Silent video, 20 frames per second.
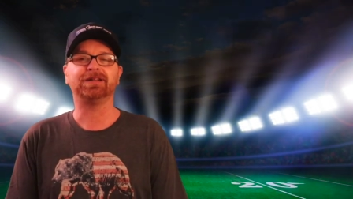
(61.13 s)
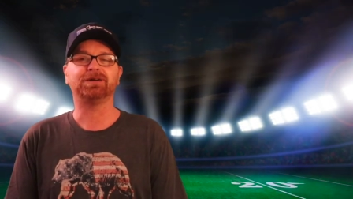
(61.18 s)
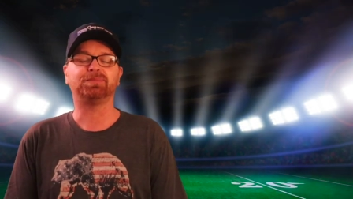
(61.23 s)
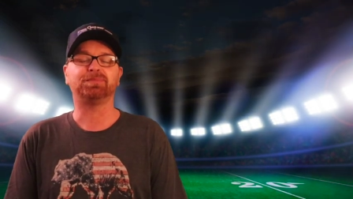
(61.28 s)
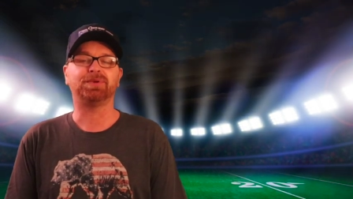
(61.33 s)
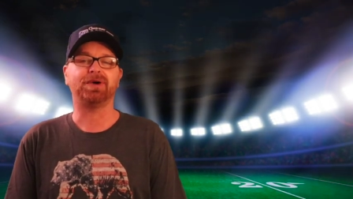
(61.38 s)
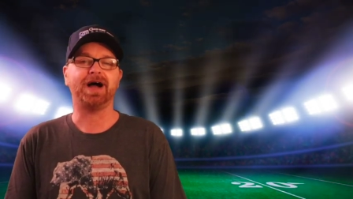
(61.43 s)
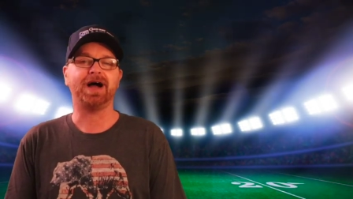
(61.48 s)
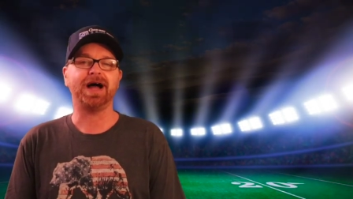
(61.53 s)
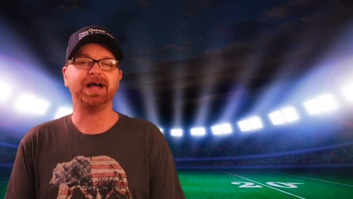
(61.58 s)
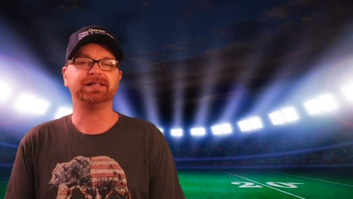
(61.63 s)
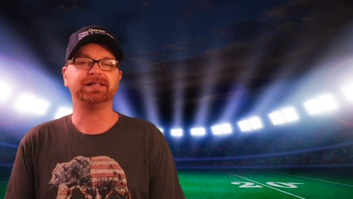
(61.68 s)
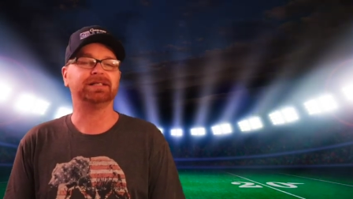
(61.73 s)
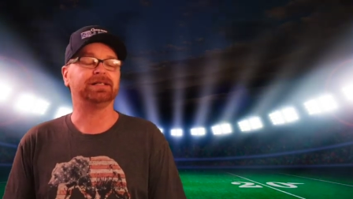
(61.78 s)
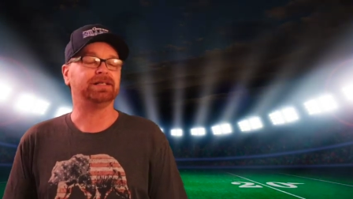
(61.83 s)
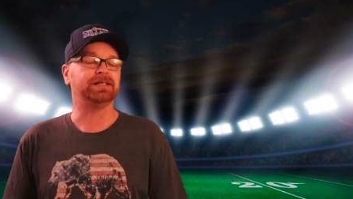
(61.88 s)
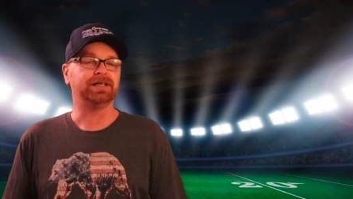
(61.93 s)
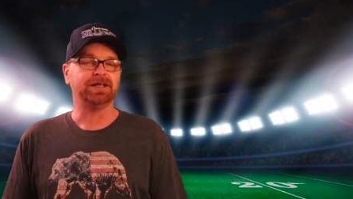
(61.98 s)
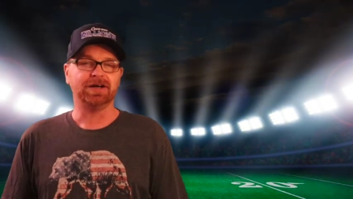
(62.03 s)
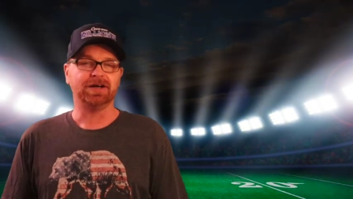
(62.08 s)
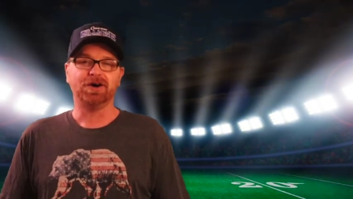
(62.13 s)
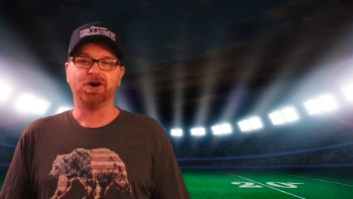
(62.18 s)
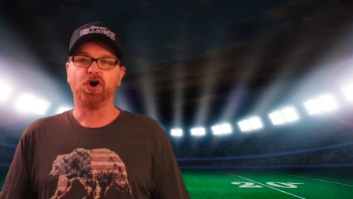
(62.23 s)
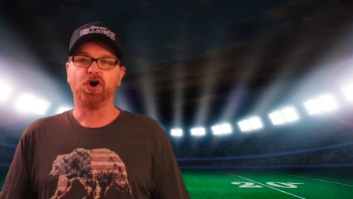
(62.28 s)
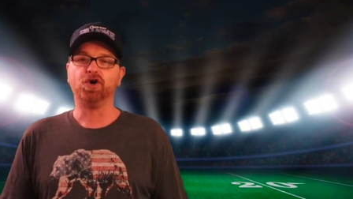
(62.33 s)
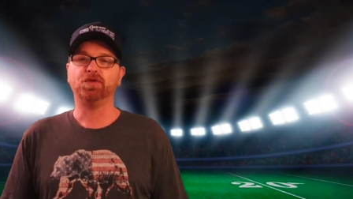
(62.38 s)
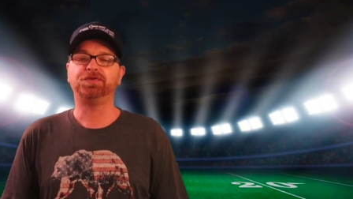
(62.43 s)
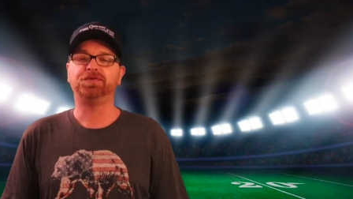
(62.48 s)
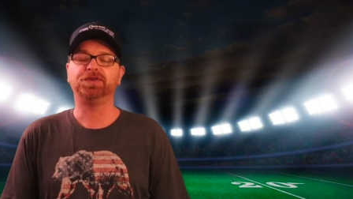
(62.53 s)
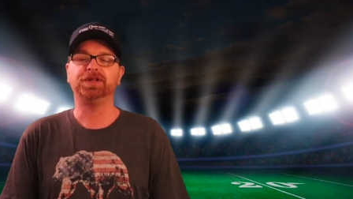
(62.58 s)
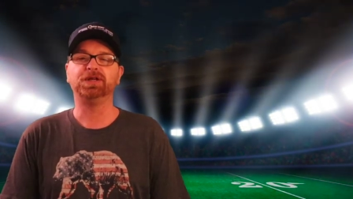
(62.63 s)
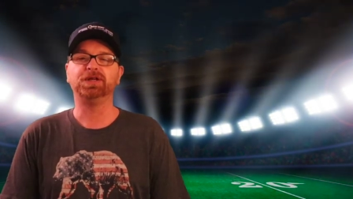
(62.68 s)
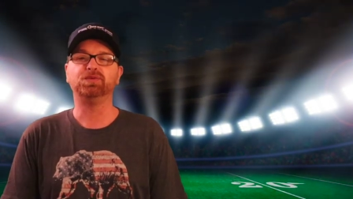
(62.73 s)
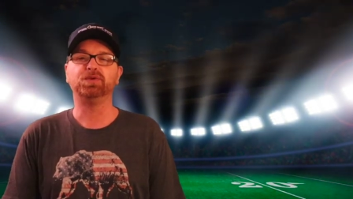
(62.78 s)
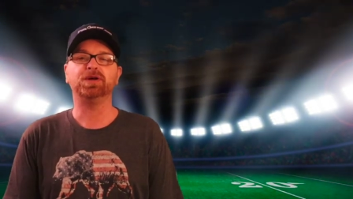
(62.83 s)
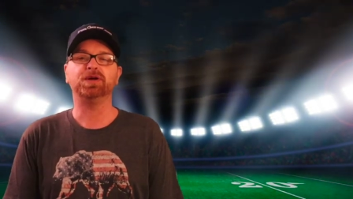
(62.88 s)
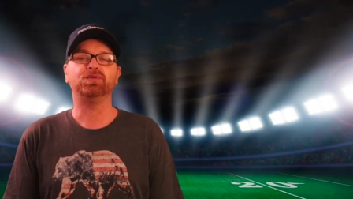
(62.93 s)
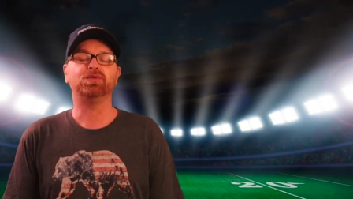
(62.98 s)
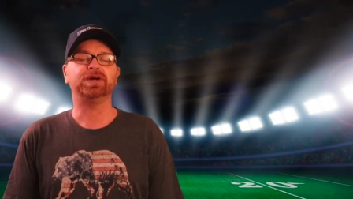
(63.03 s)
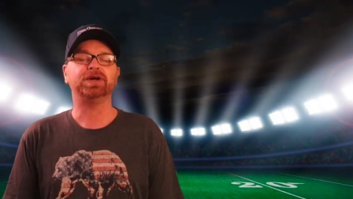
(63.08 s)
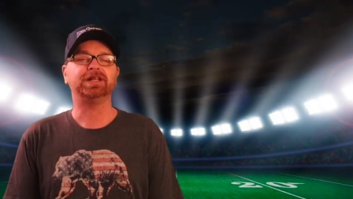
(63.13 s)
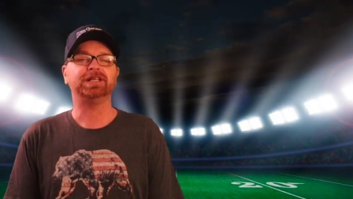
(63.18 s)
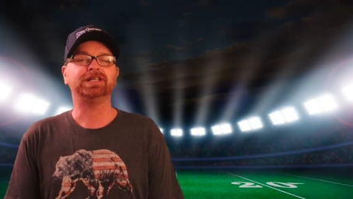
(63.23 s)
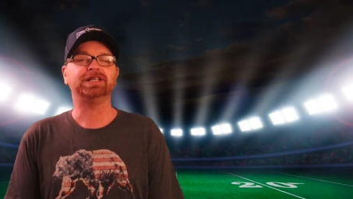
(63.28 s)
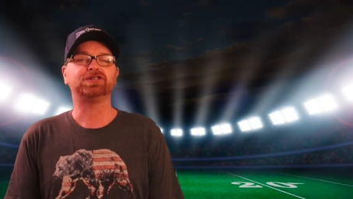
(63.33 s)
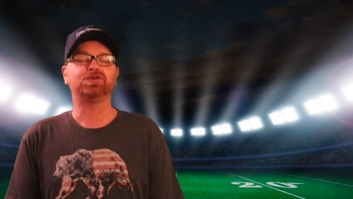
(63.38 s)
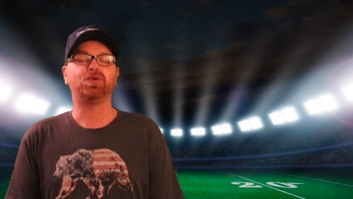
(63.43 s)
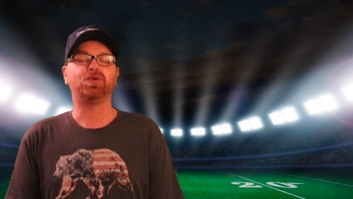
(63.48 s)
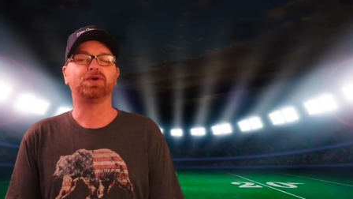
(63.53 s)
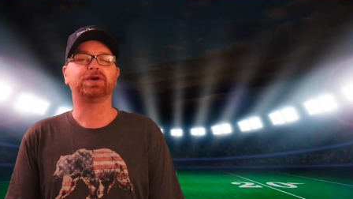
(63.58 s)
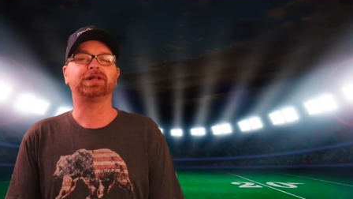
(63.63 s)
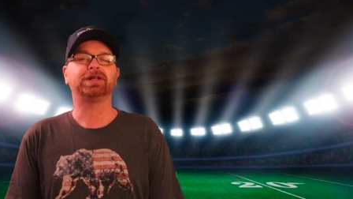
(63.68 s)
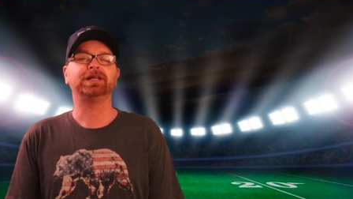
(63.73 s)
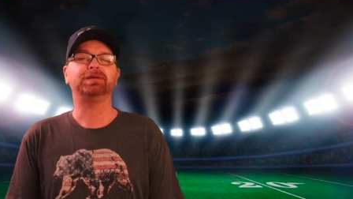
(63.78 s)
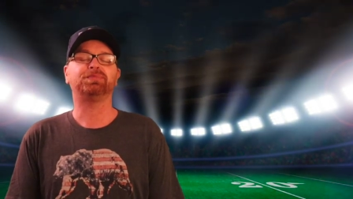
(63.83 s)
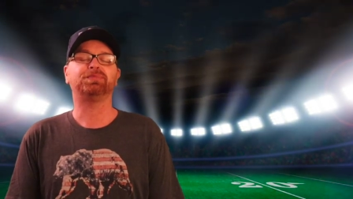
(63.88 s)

prize and hopefully win one of these quarterly